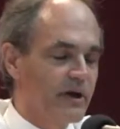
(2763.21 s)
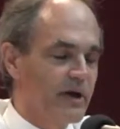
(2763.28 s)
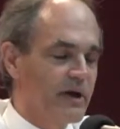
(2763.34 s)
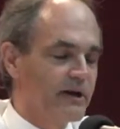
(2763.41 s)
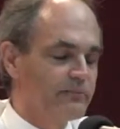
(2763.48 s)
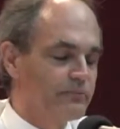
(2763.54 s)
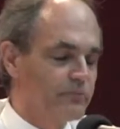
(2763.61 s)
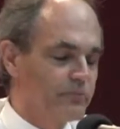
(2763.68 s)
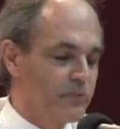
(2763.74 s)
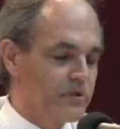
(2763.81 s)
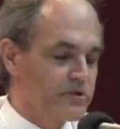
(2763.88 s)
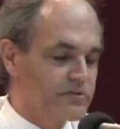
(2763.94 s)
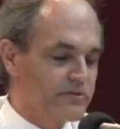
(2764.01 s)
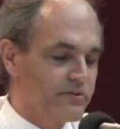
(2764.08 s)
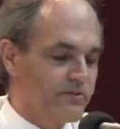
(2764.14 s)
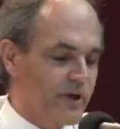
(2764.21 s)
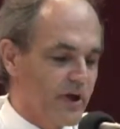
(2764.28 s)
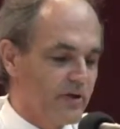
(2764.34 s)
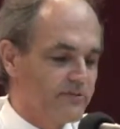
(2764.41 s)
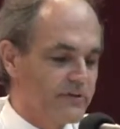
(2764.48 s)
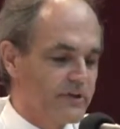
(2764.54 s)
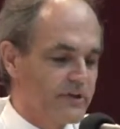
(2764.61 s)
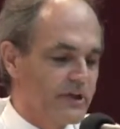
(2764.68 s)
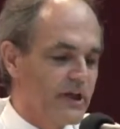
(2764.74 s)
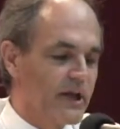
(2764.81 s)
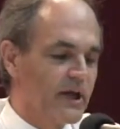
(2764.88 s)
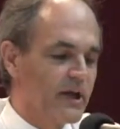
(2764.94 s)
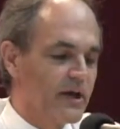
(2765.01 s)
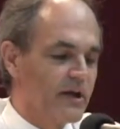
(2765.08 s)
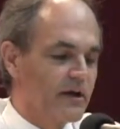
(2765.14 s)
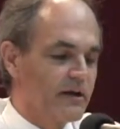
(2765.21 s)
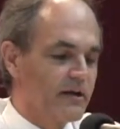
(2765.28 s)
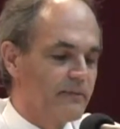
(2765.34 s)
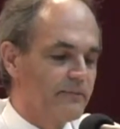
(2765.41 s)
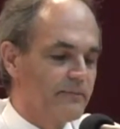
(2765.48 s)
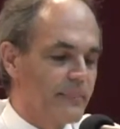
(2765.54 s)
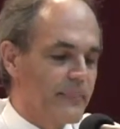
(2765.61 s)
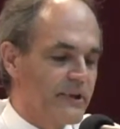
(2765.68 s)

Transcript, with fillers: I was involved in um,